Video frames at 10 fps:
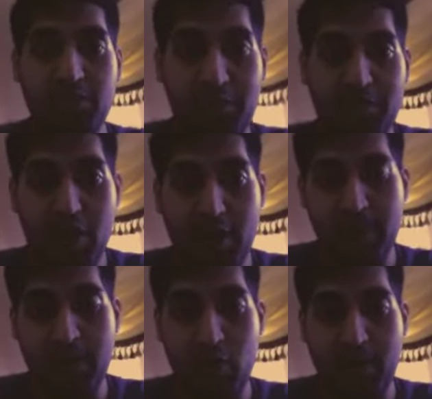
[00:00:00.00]
to be talking
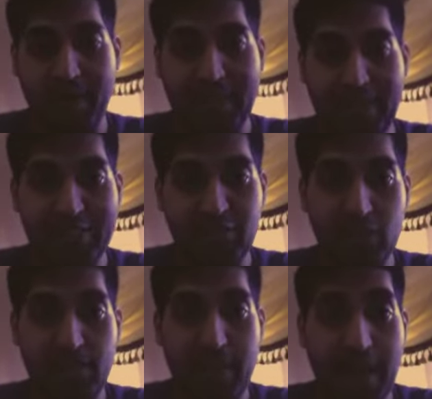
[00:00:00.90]
about my
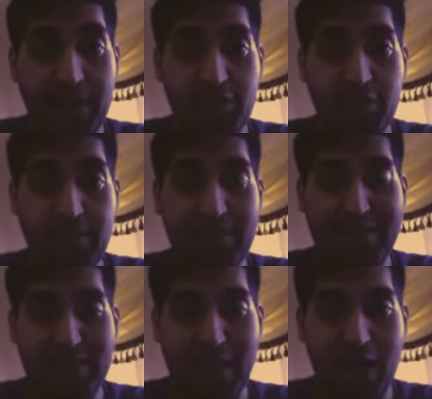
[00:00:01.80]
classroom management
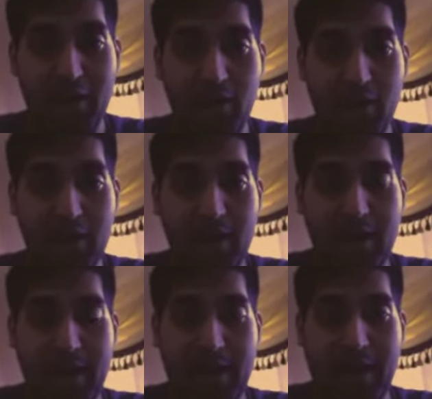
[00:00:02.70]
style.
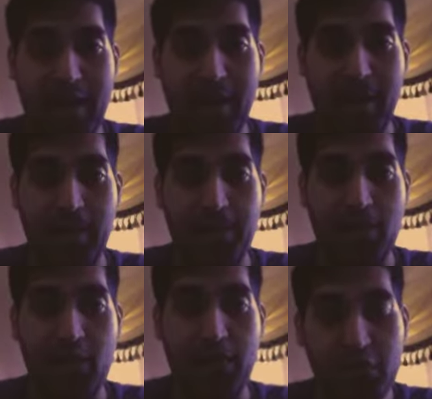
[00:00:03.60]

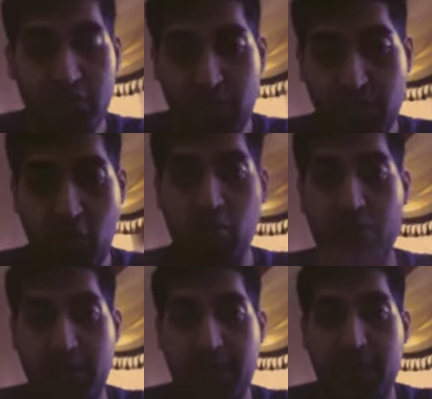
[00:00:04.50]
First and
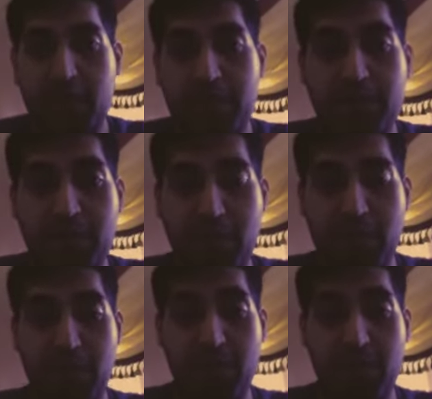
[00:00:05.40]
foremost, I think the